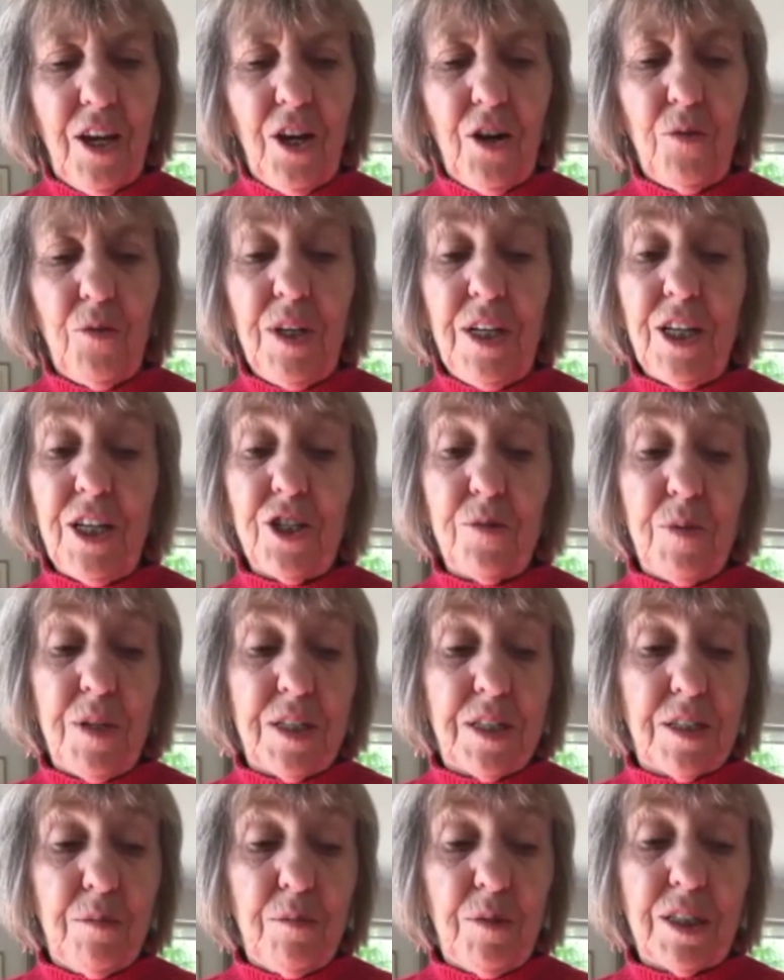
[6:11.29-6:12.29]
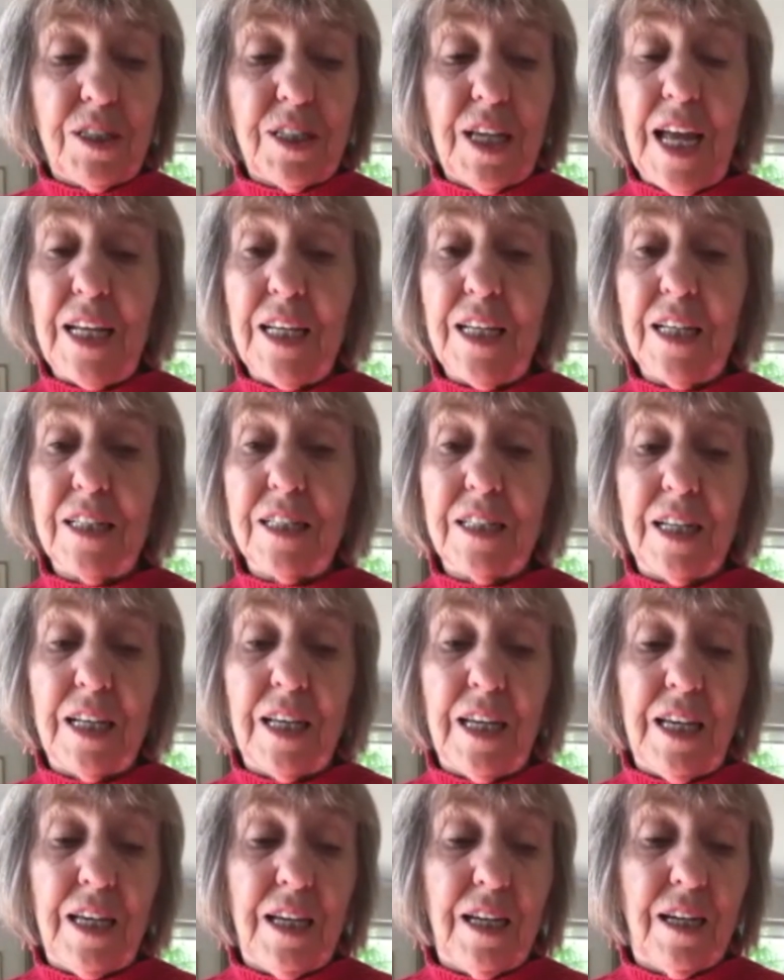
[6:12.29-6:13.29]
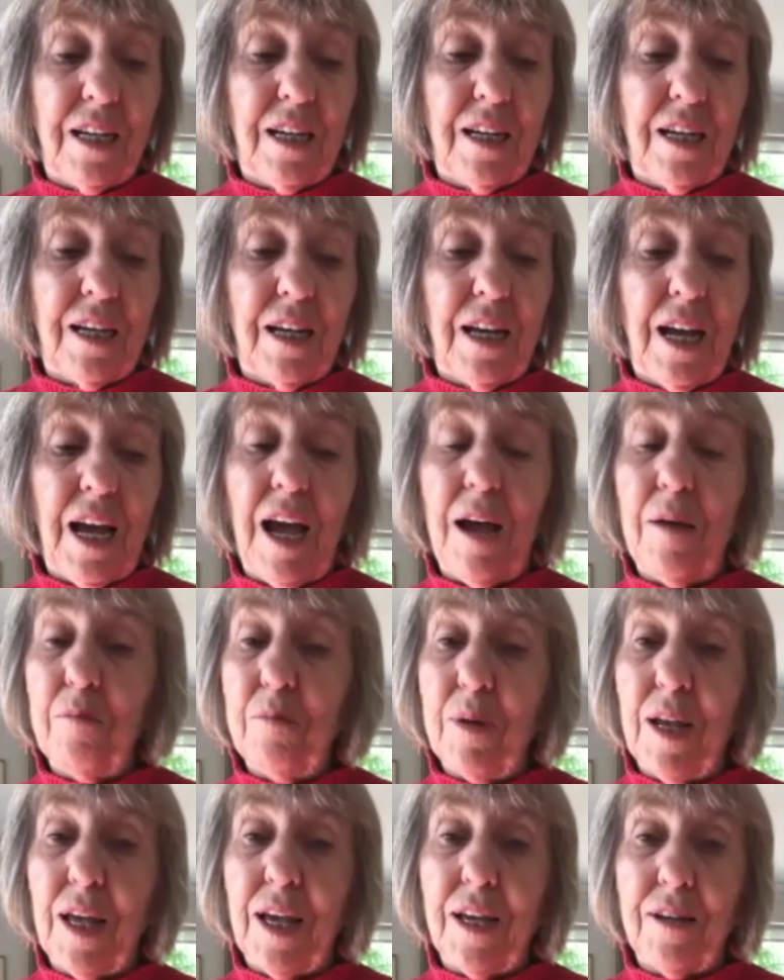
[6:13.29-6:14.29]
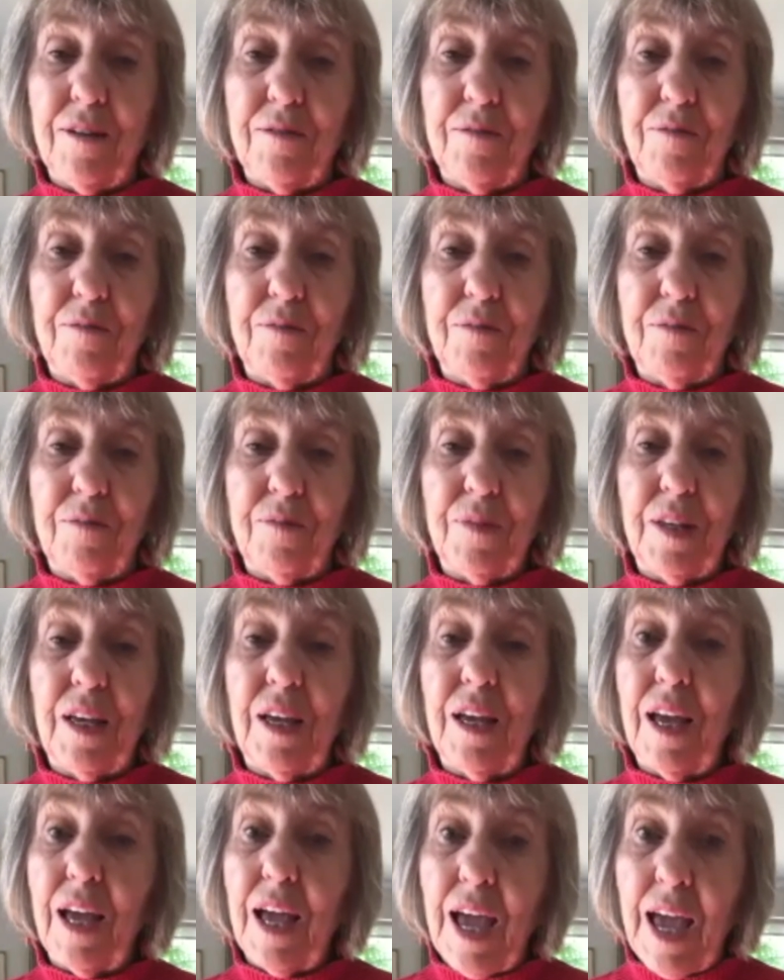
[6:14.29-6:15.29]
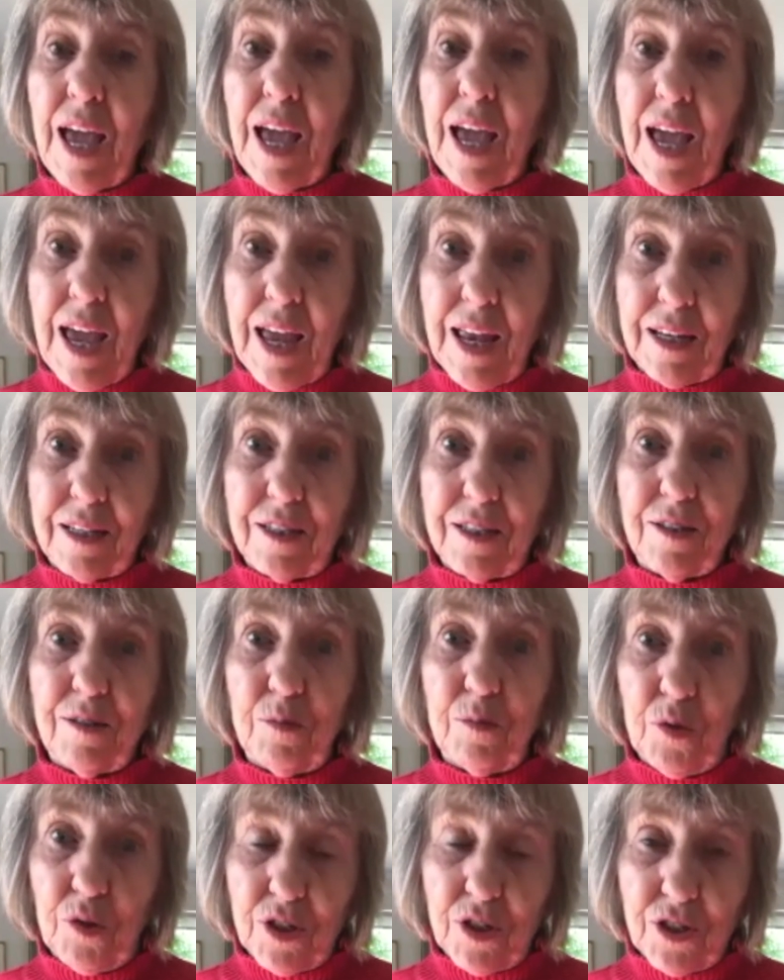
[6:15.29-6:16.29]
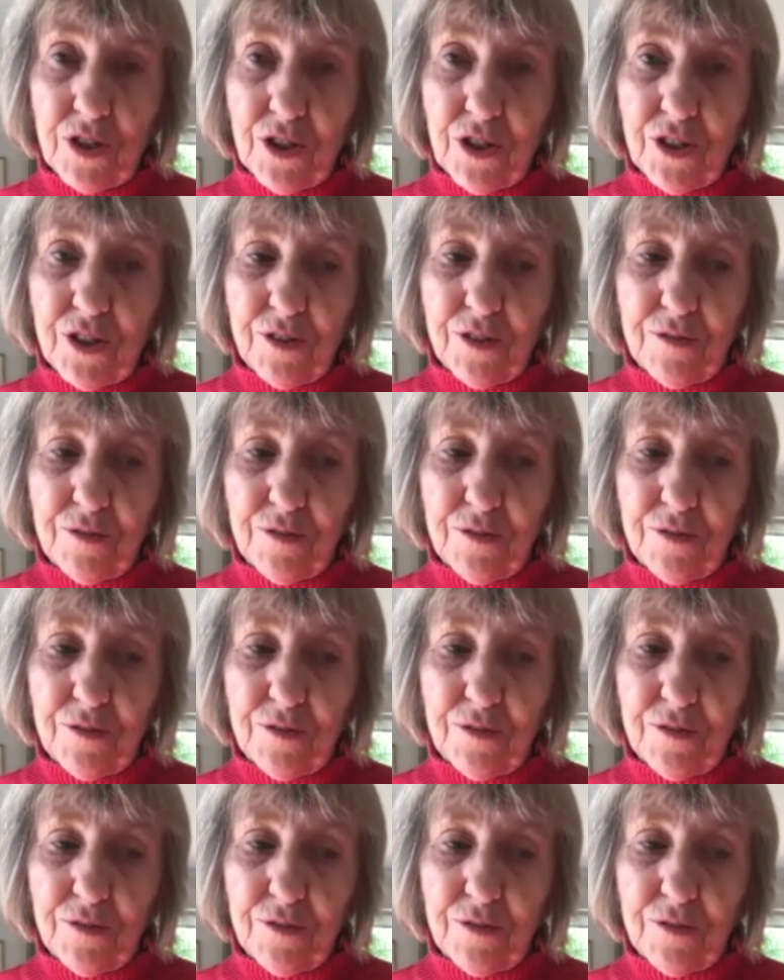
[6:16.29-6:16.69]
We need to be simultaneously humbler and more assertive.